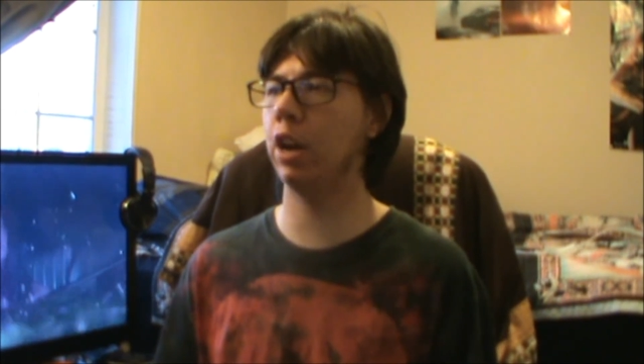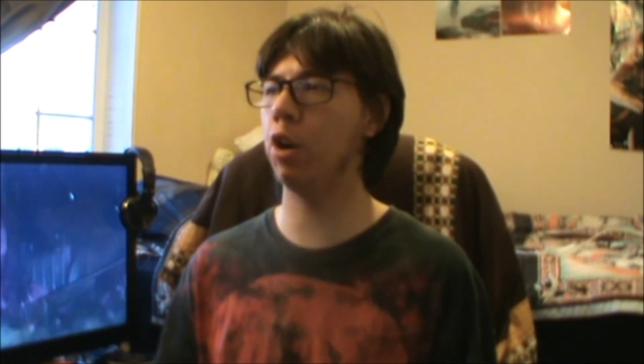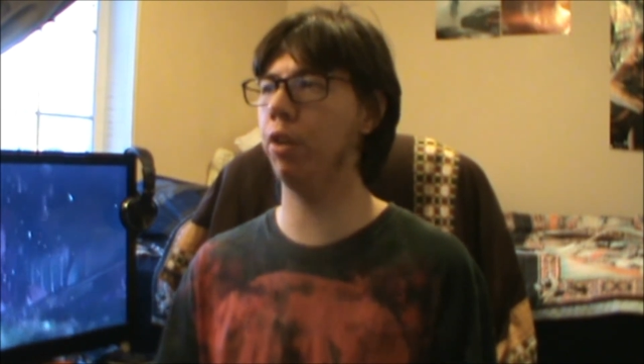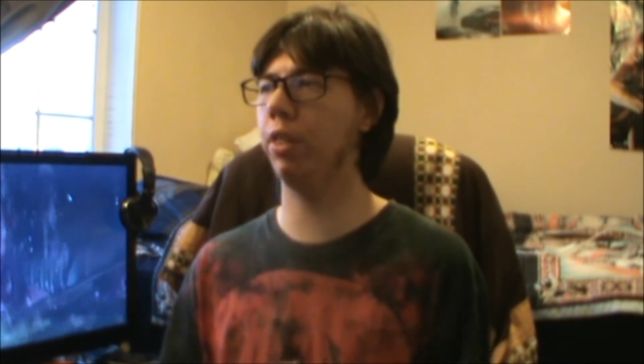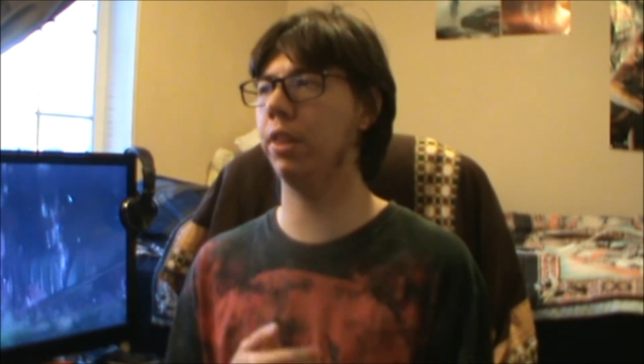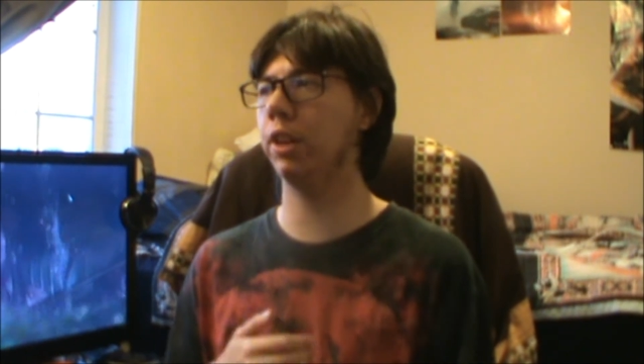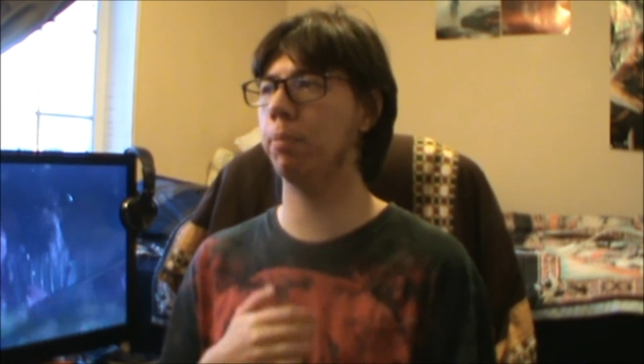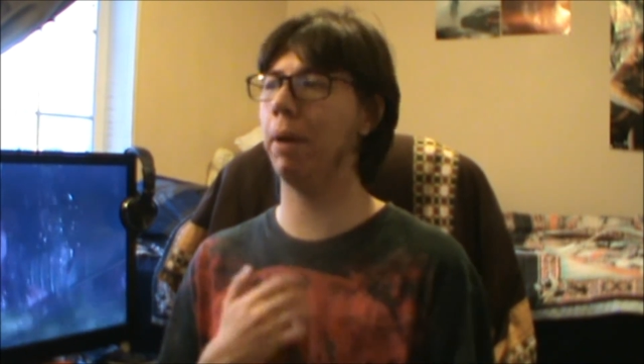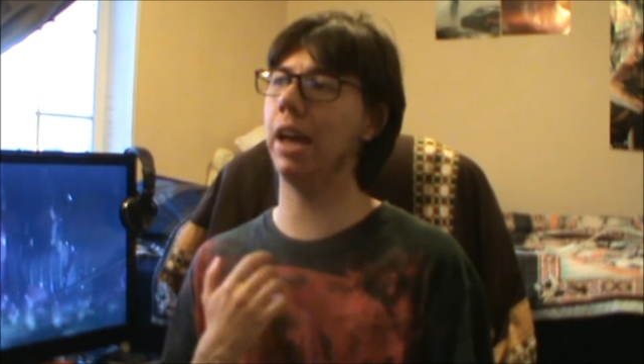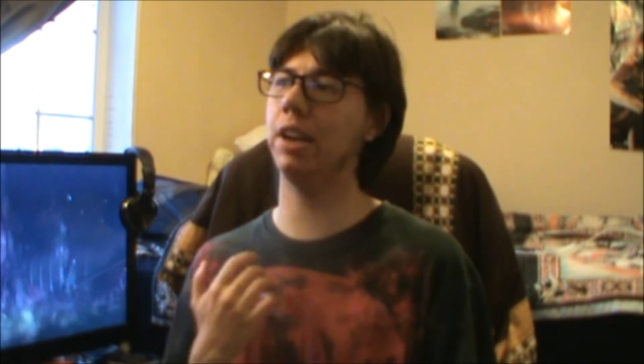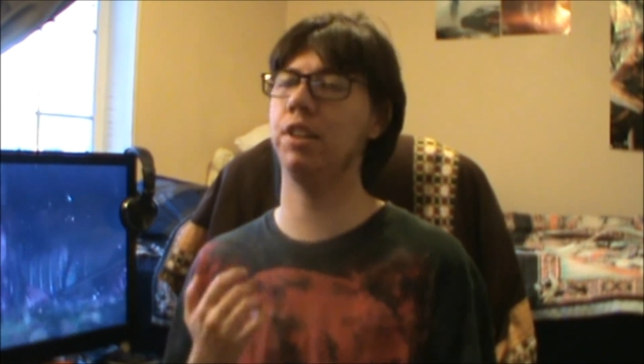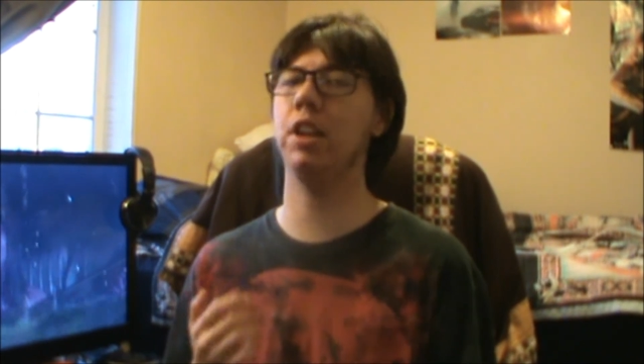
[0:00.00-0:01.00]
I know that this
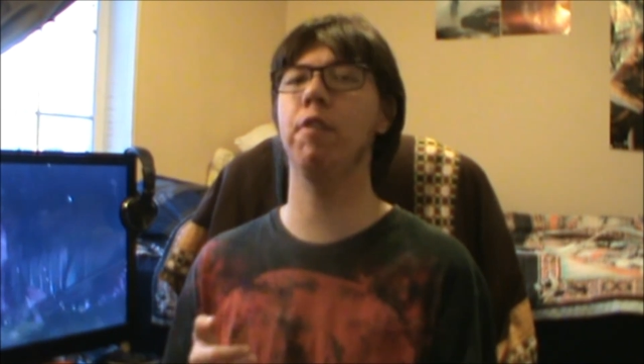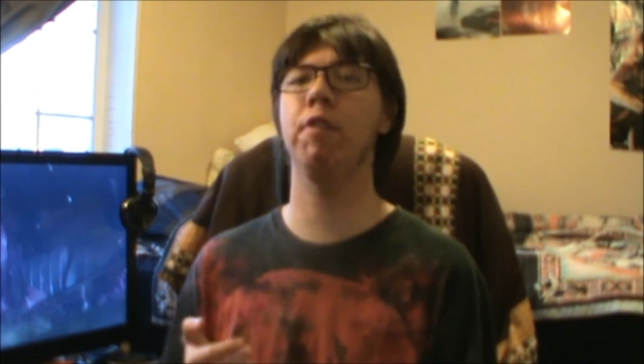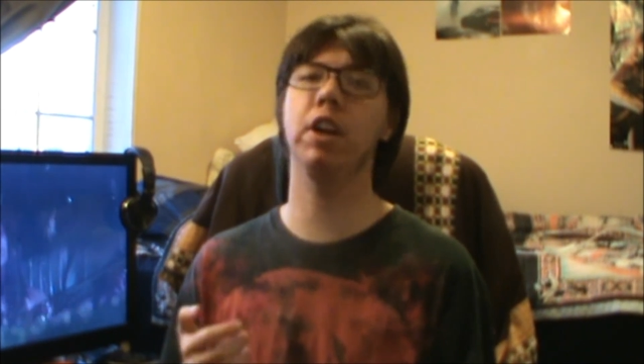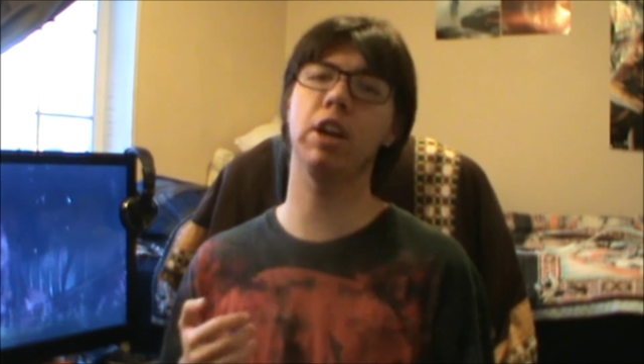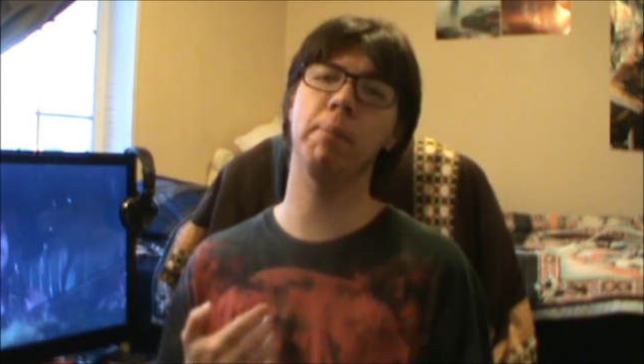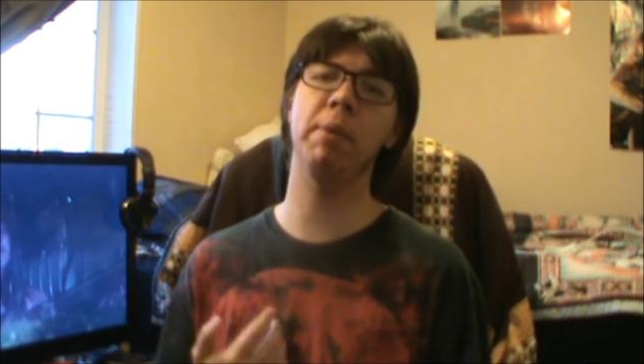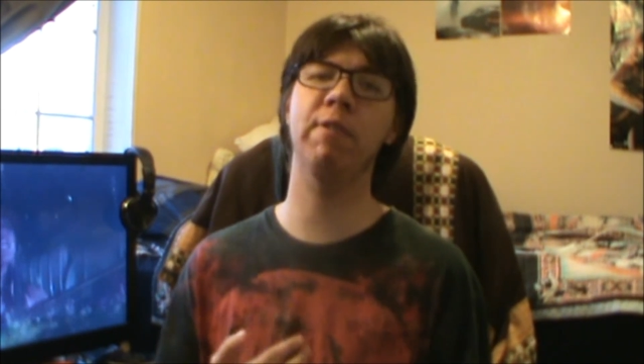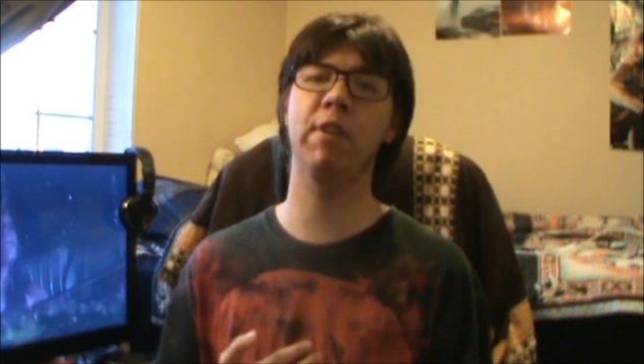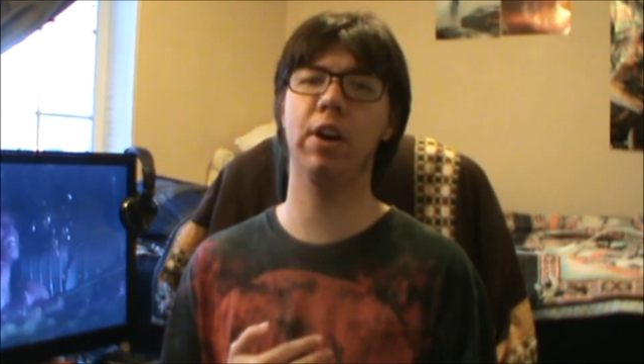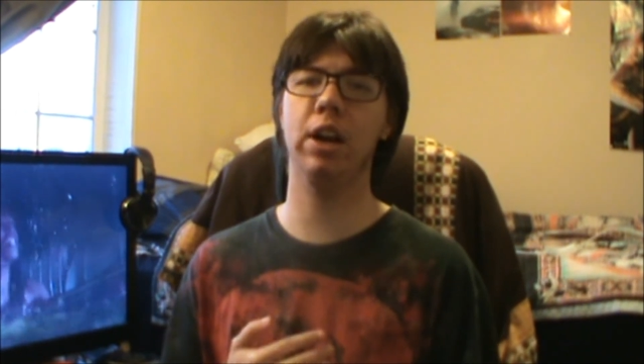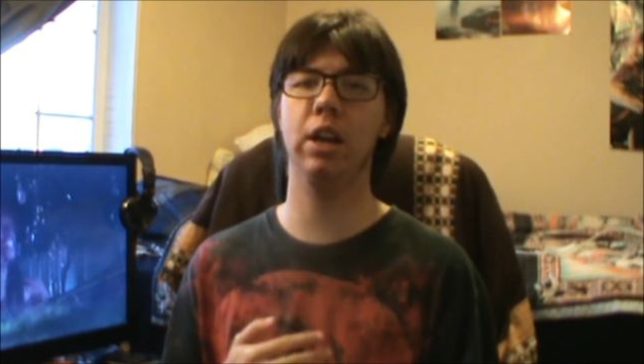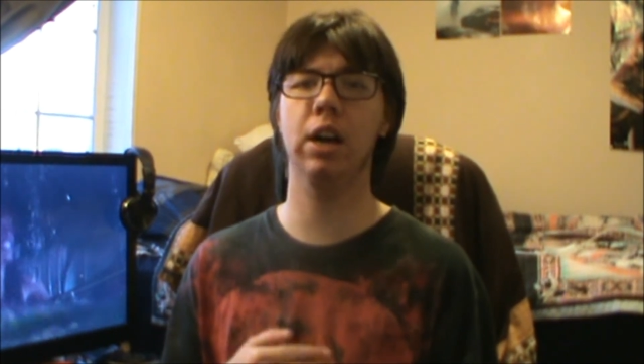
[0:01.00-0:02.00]
band is definitely going to be
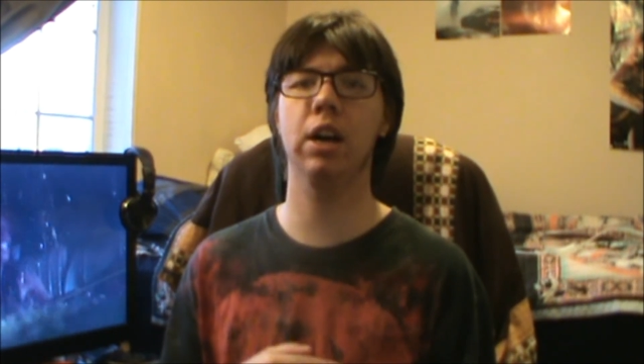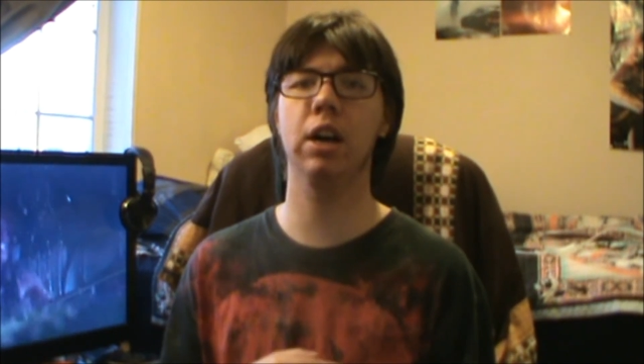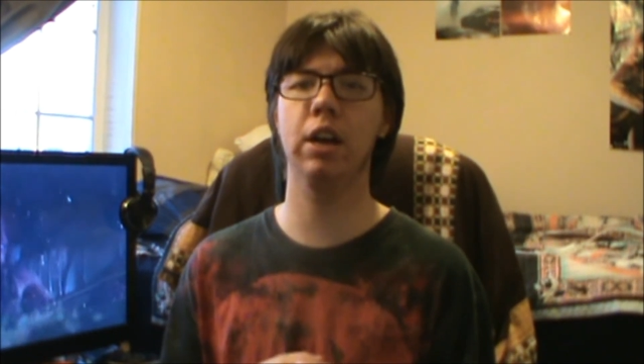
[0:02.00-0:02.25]
very